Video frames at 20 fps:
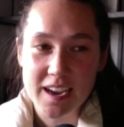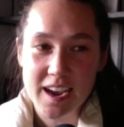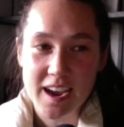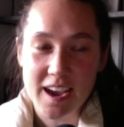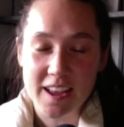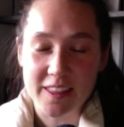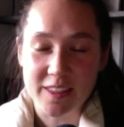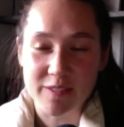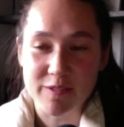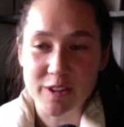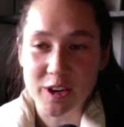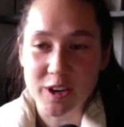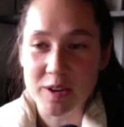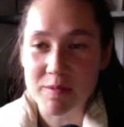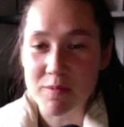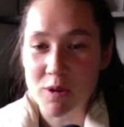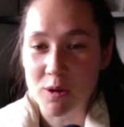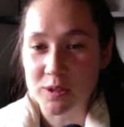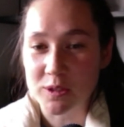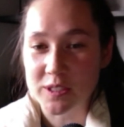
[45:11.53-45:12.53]
at the very
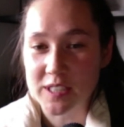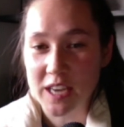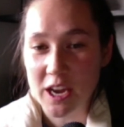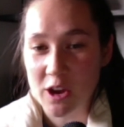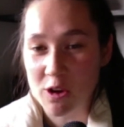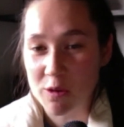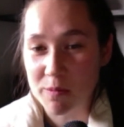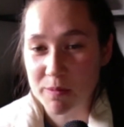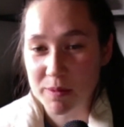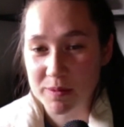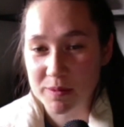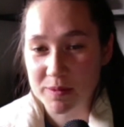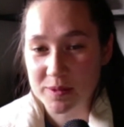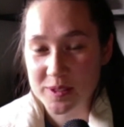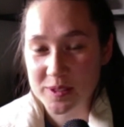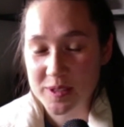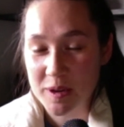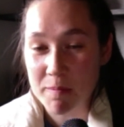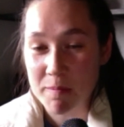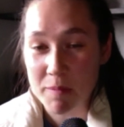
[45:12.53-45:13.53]
most, help
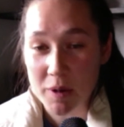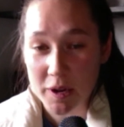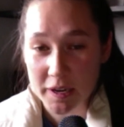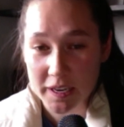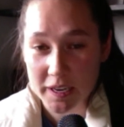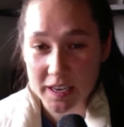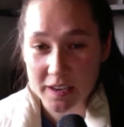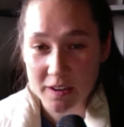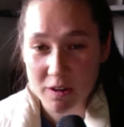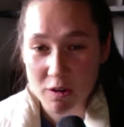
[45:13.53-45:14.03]
somebody